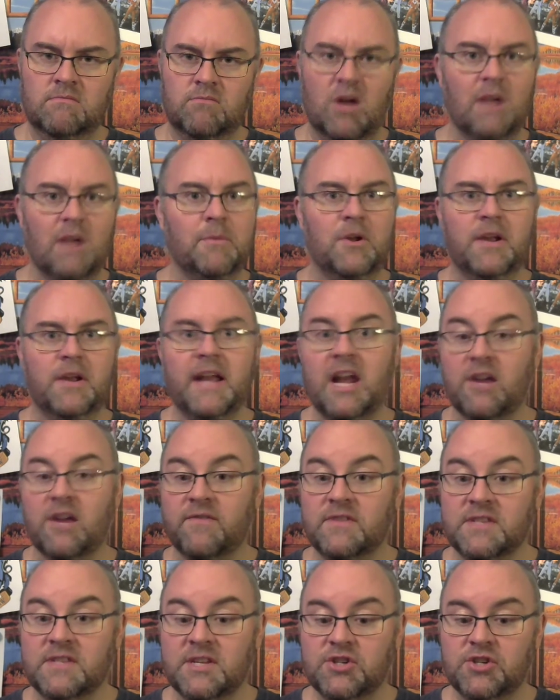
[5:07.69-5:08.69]
primary care
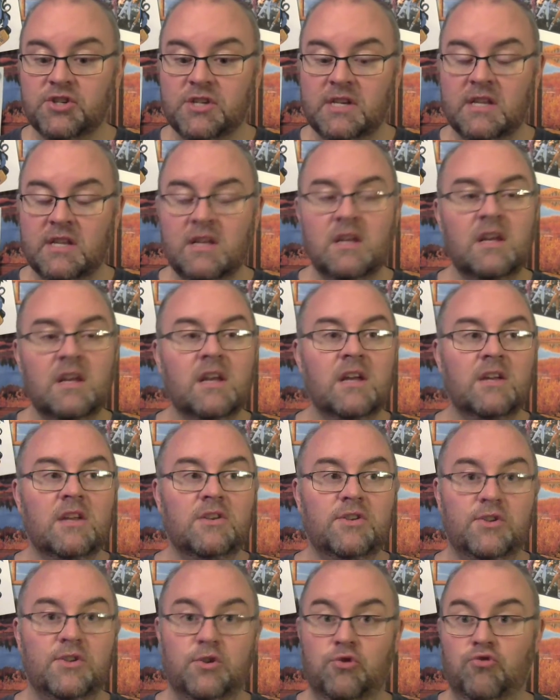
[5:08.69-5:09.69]
physician
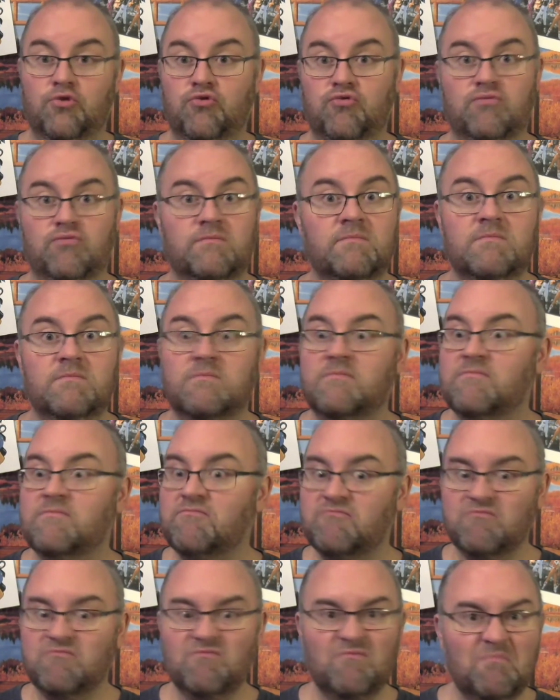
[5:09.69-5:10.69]
to
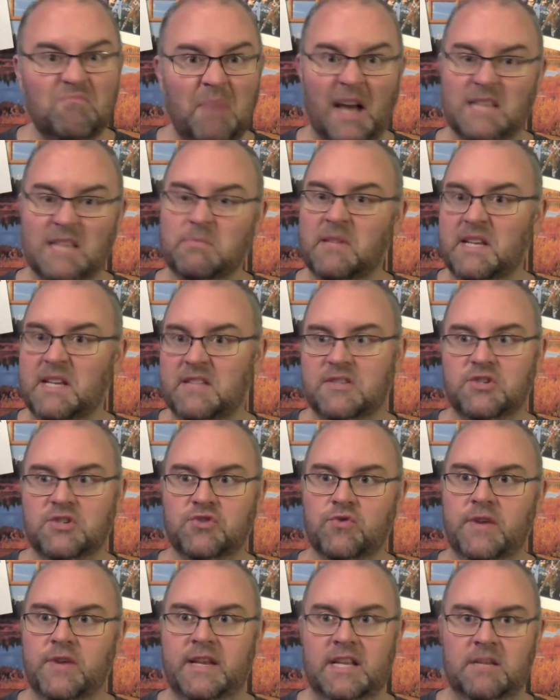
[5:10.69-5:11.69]
possibly get this
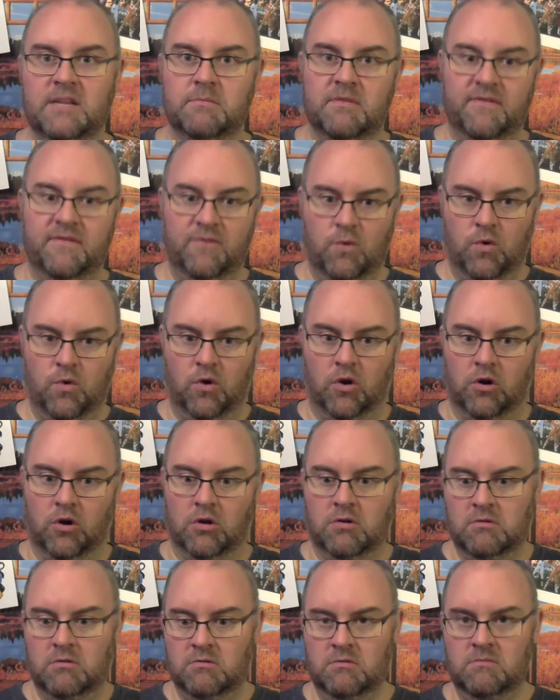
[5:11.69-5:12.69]
treated before
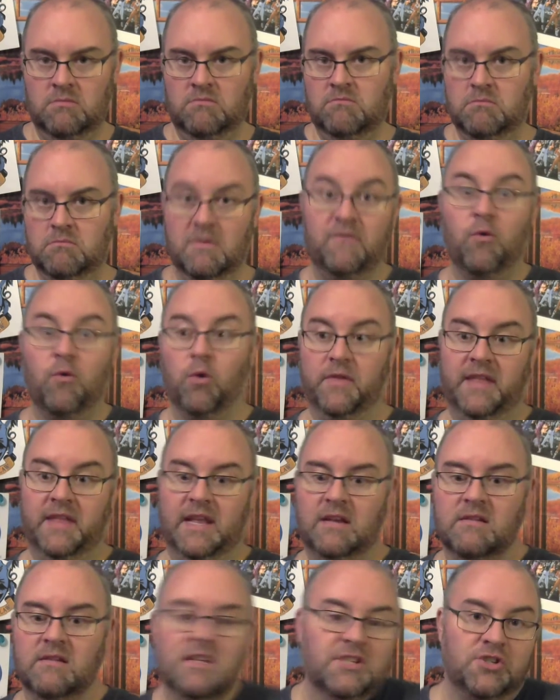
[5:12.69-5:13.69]

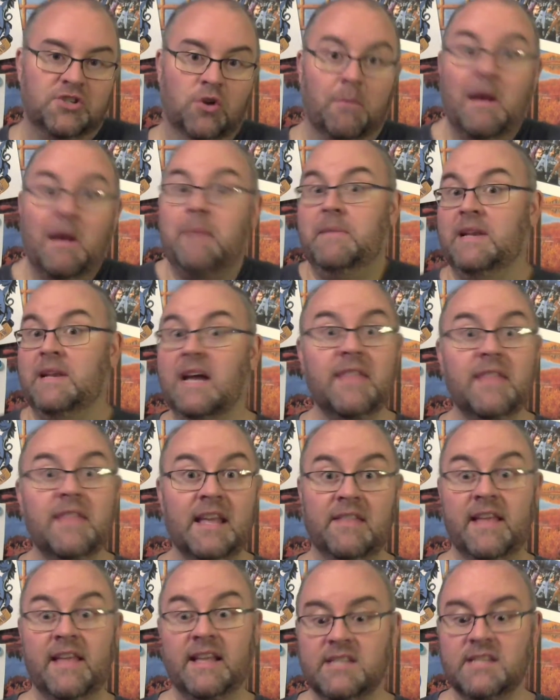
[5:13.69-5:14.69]
then, because it might be
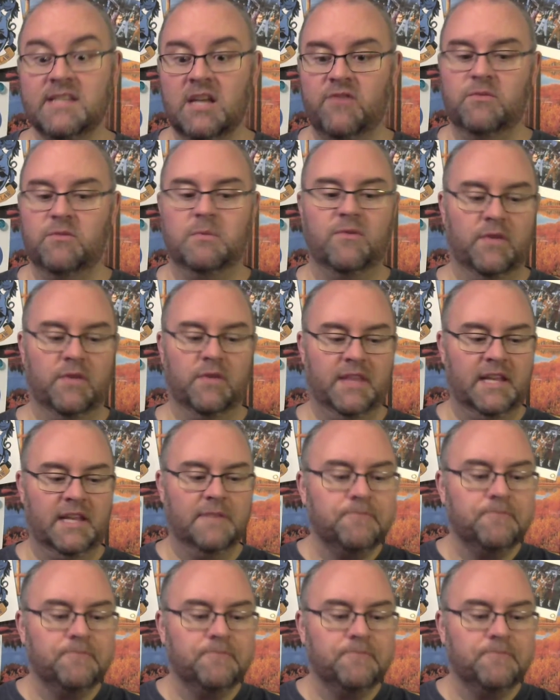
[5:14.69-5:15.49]
nothing and they can solve it before then.